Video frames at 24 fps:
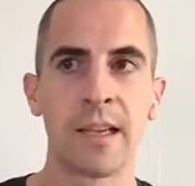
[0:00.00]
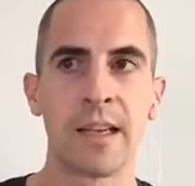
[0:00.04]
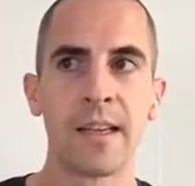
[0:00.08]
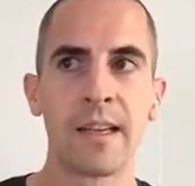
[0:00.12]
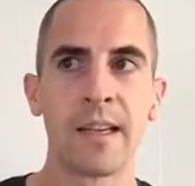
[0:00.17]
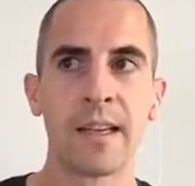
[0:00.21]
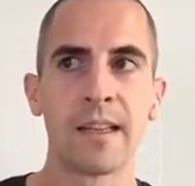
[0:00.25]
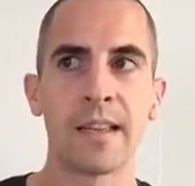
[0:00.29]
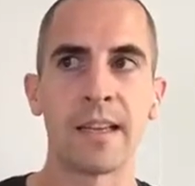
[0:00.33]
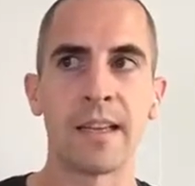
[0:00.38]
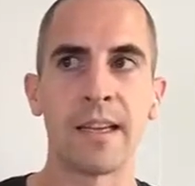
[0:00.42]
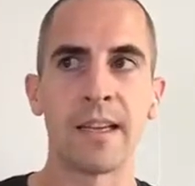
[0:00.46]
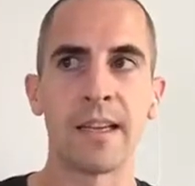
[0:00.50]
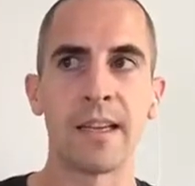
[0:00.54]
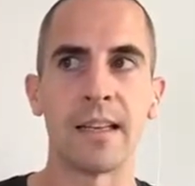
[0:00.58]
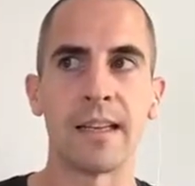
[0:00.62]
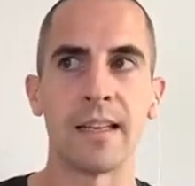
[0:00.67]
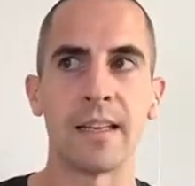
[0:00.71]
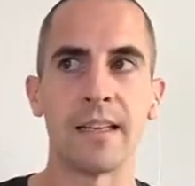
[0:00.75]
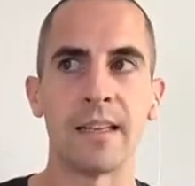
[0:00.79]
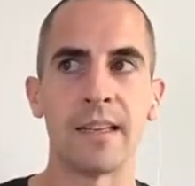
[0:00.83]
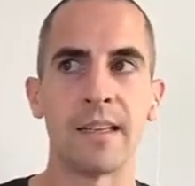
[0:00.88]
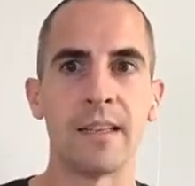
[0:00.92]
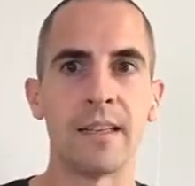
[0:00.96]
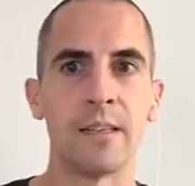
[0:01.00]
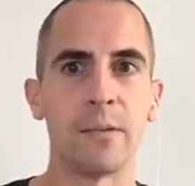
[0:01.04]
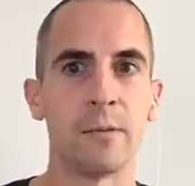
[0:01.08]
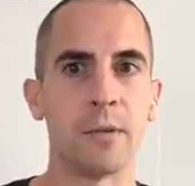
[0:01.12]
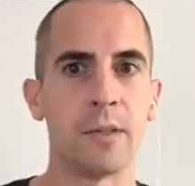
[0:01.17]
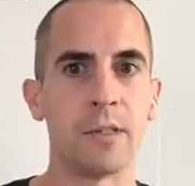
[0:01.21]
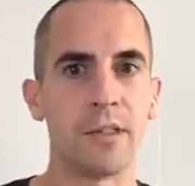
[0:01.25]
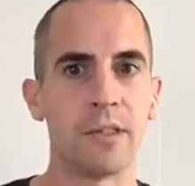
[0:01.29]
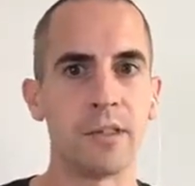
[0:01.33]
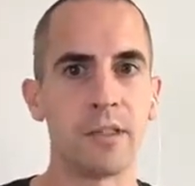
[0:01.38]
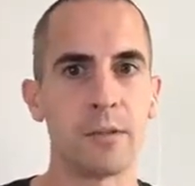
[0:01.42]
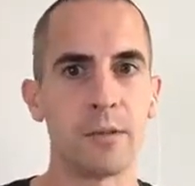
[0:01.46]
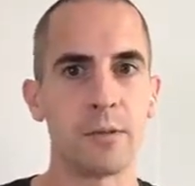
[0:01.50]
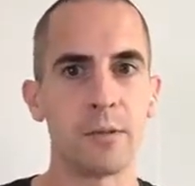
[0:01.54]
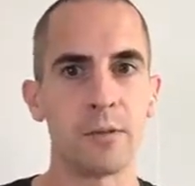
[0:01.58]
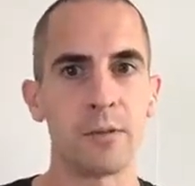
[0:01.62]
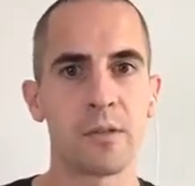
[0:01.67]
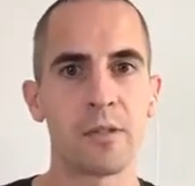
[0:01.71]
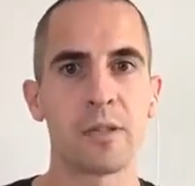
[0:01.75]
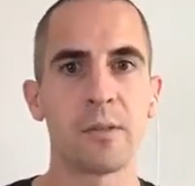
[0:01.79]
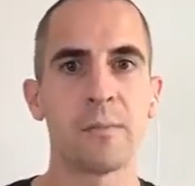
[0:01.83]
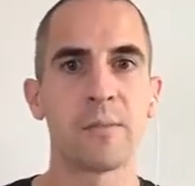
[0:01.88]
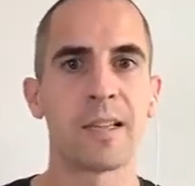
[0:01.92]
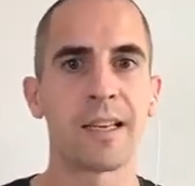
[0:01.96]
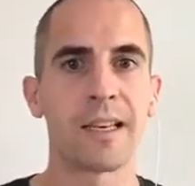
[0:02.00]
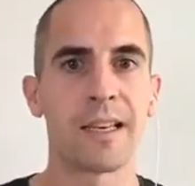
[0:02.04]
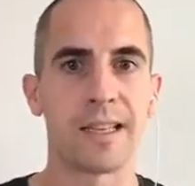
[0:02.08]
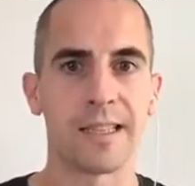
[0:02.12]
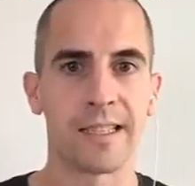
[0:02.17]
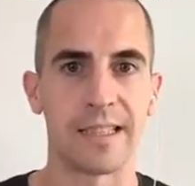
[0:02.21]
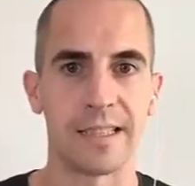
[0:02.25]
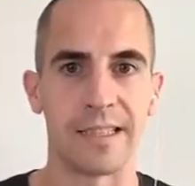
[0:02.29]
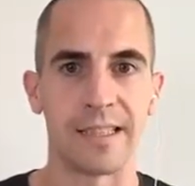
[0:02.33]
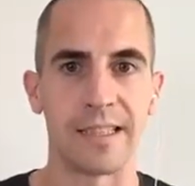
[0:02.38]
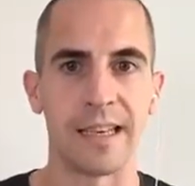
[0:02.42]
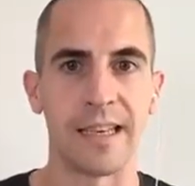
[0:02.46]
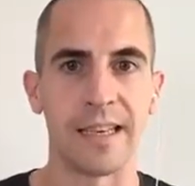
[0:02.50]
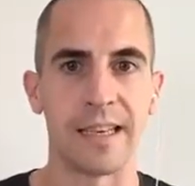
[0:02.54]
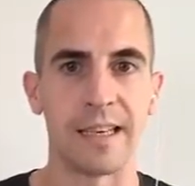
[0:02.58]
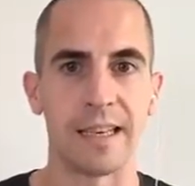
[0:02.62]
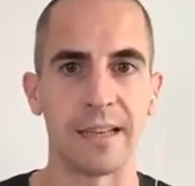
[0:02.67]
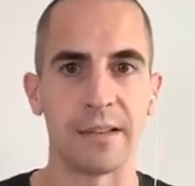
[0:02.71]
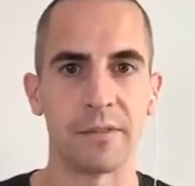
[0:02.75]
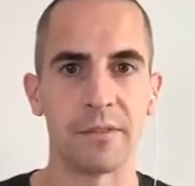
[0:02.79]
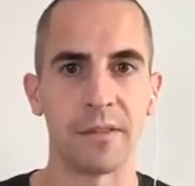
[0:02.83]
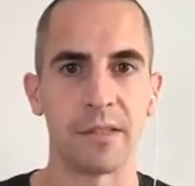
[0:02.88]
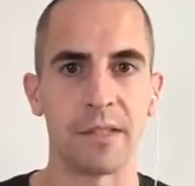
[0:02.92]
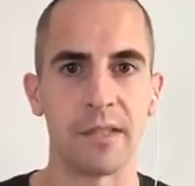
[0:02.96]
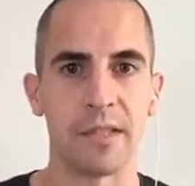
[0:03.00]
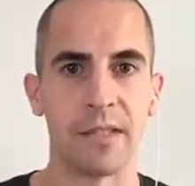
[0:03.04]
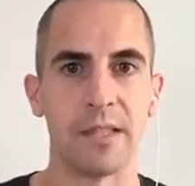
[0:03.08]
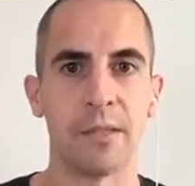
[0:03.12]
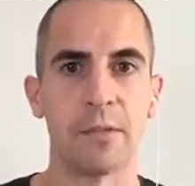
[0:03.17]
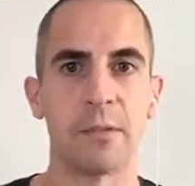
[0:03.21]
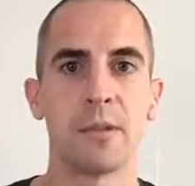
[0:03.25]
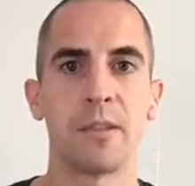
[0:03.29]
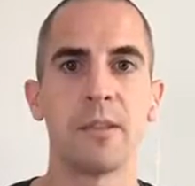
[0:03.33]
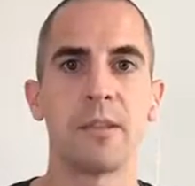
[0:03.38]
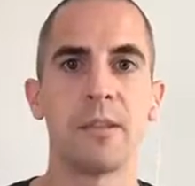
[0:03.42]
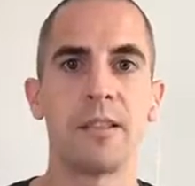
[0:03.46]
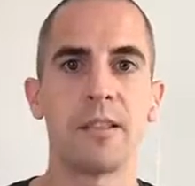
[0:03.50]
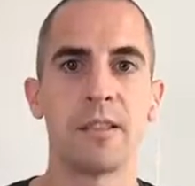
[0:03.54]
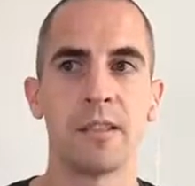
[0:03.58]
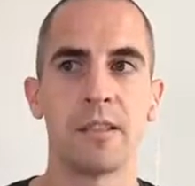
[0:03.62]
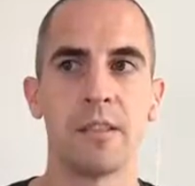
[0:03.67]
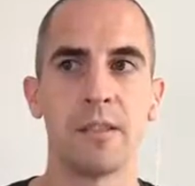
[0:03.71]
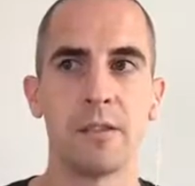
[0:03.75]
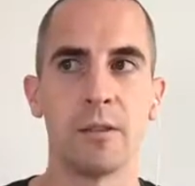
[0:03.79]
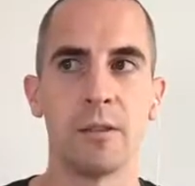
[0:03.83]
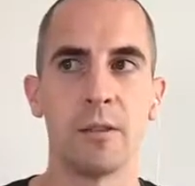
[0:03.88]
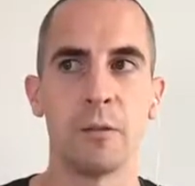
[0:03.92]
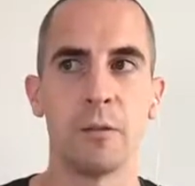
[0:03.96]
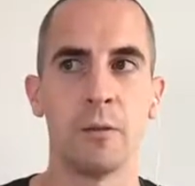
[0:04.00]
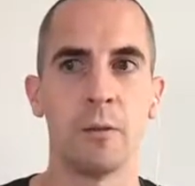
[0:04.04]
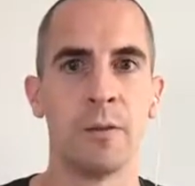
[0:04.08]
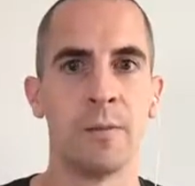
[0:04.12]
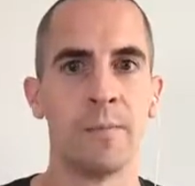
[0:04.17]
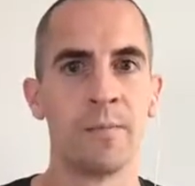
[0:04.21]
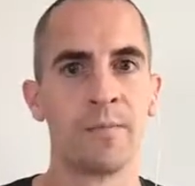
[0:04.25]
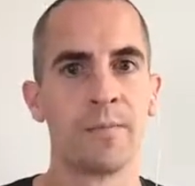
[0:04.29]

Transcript: Then you would do something like a deadlift, and you would only do